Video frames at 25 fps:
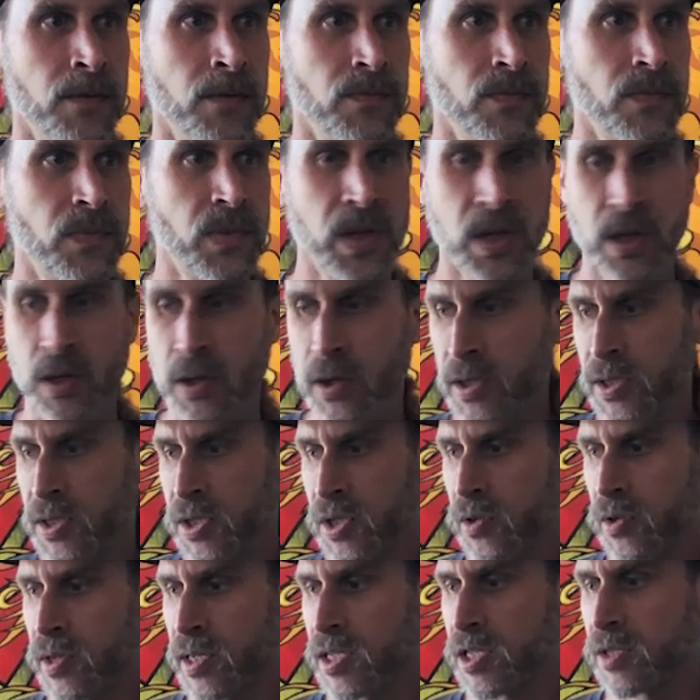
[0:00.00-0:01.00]
You know, and
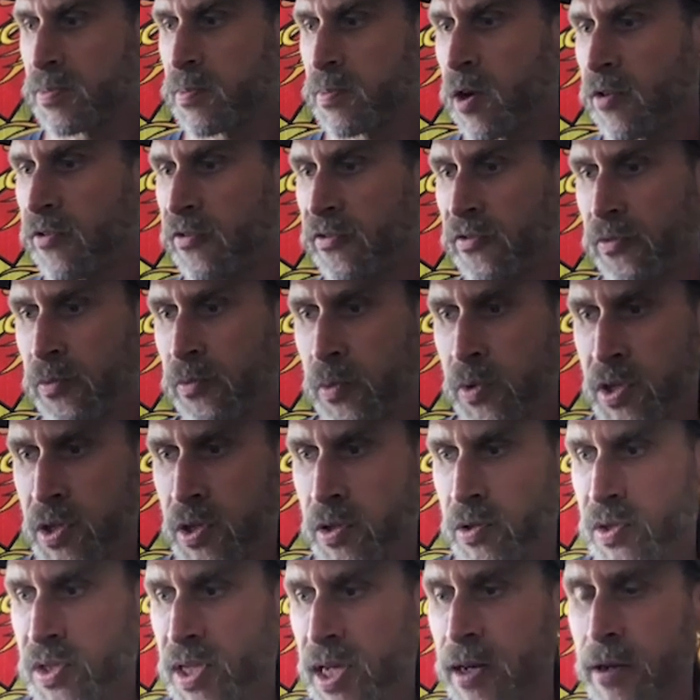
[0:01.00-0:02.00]
so so
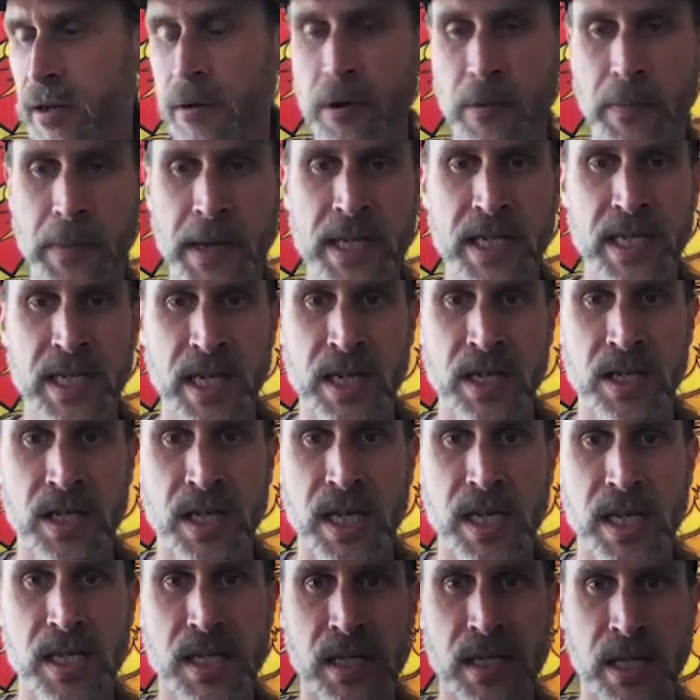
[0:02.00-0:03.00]
Sun and Earth basically
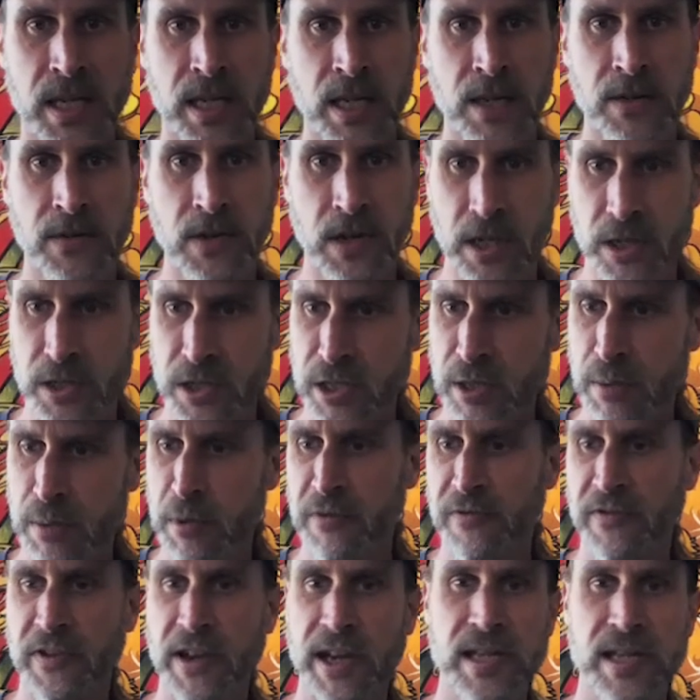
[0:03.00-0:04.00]
exists to give a
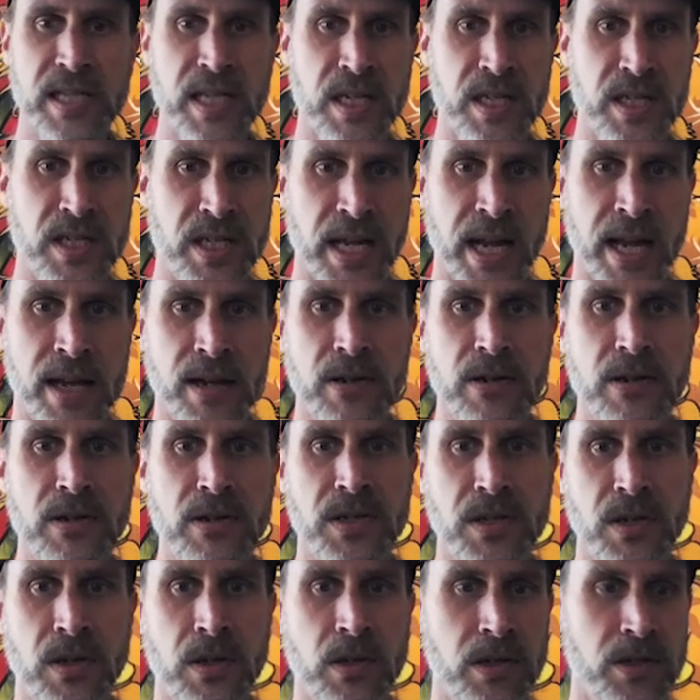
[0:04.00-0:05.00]
consumer-facing standard,
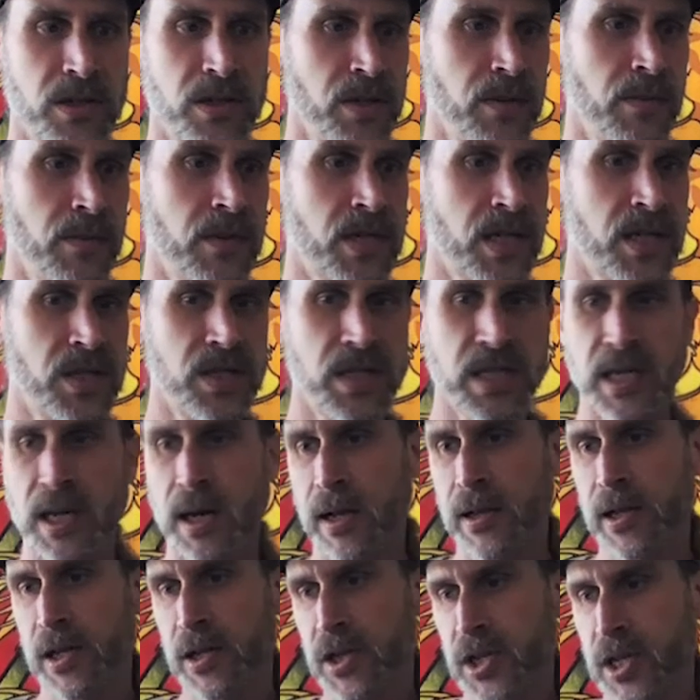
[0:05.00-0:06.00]
so consumers can see
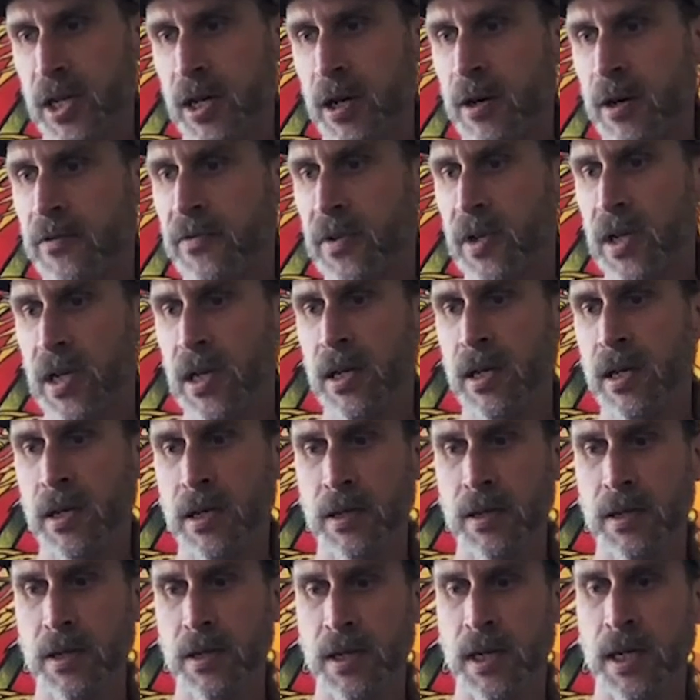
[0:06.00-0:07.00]
on the shelf
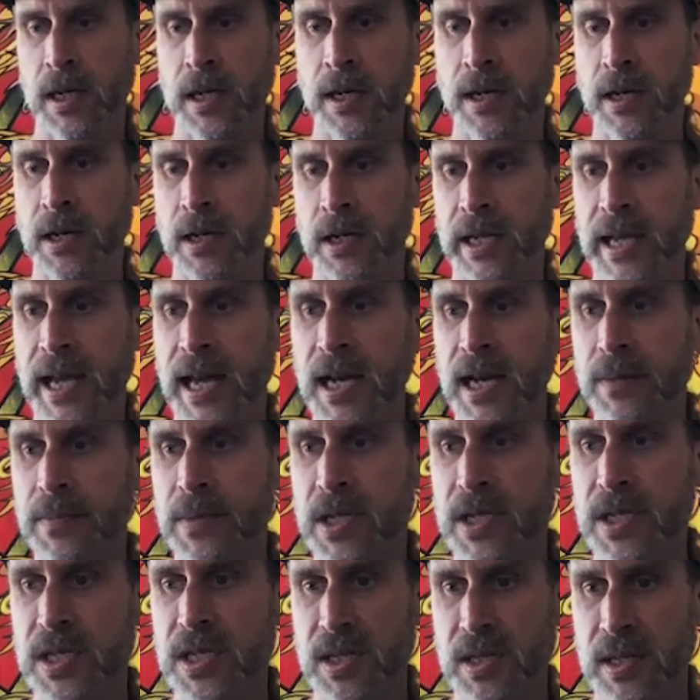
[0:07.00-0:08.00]

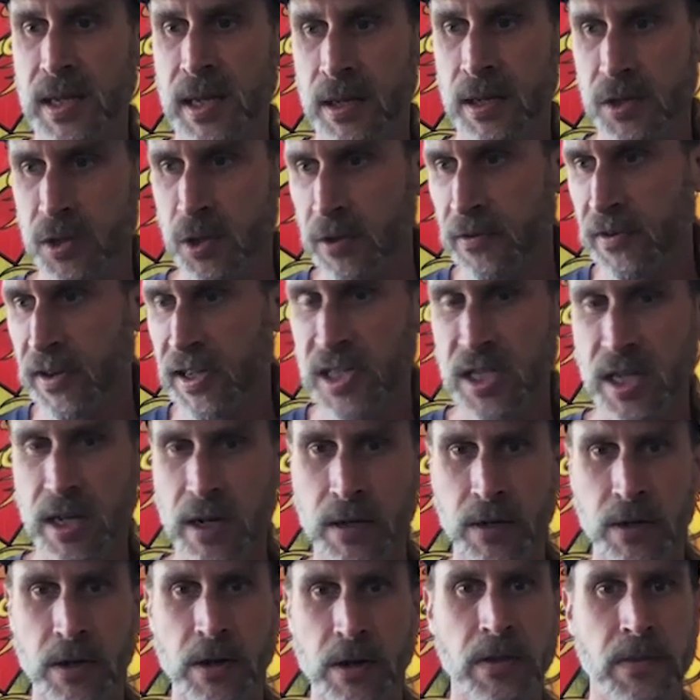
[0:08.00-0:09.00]
cannabis that certified Sun
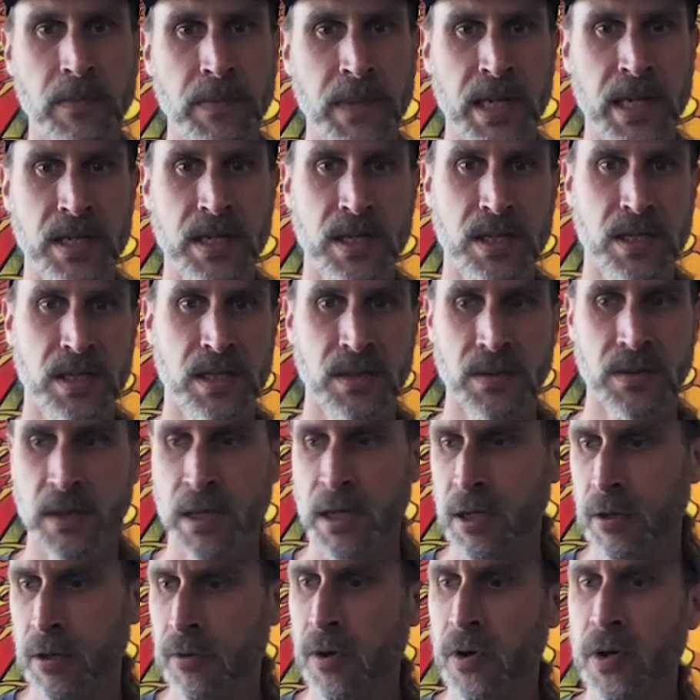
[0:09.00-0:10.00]
and Earth means it's
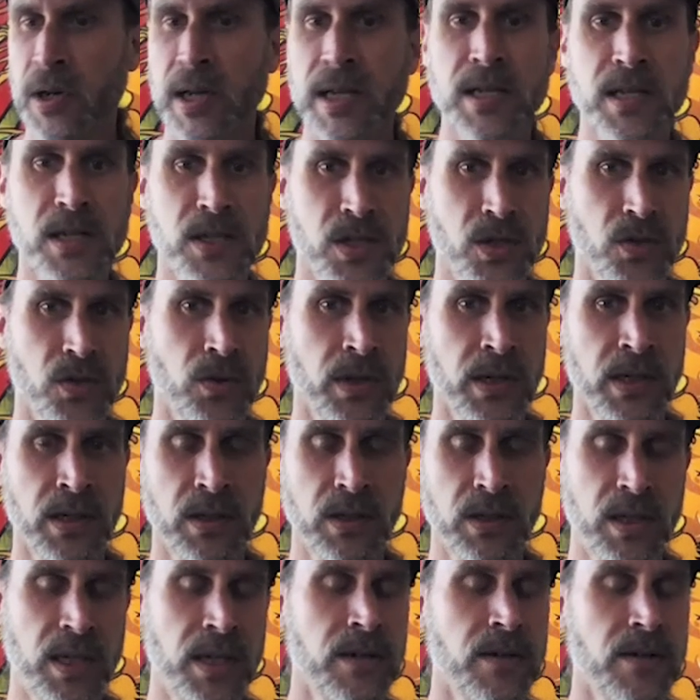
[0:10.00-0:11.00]
grown in the
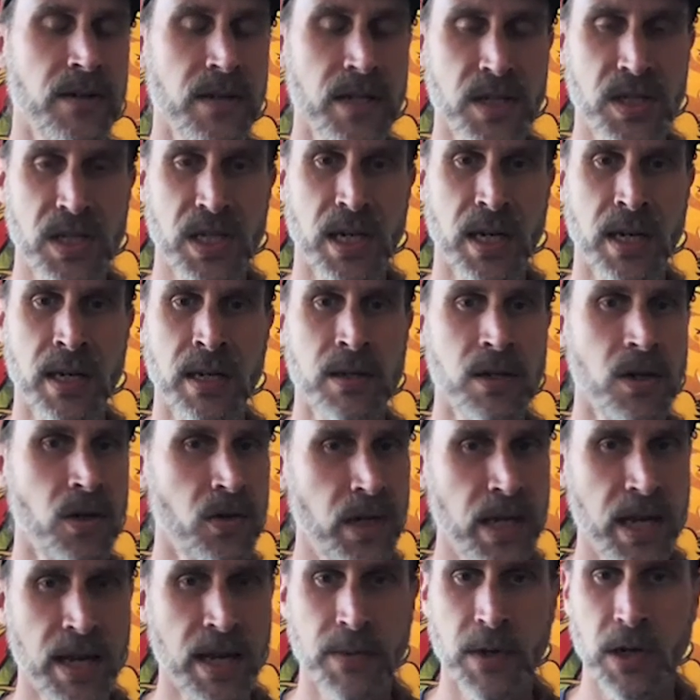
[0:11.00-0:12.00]
soil, under the sun, no
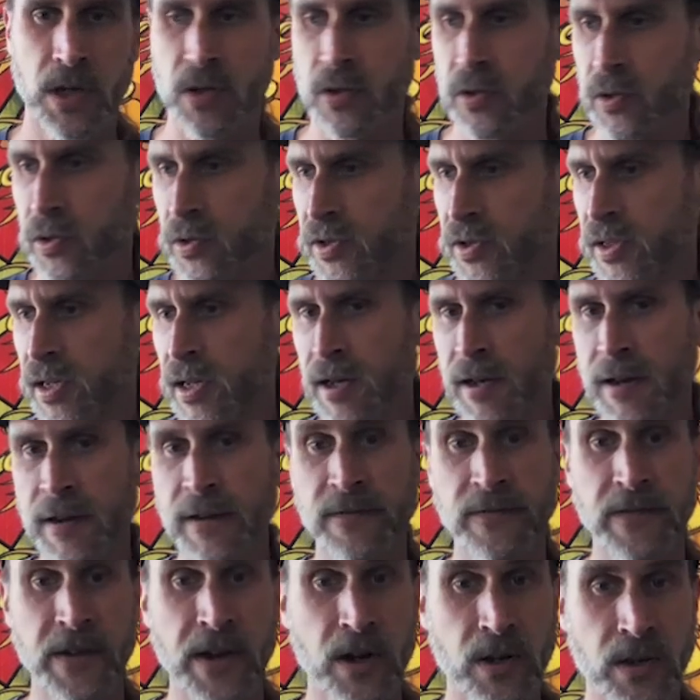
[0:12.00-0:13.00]
chemicals,
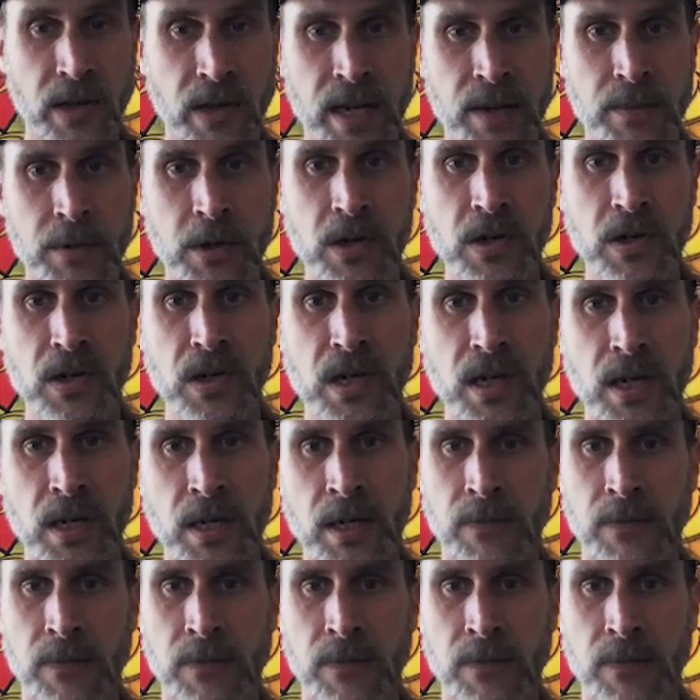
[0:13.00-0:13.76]
fair labor.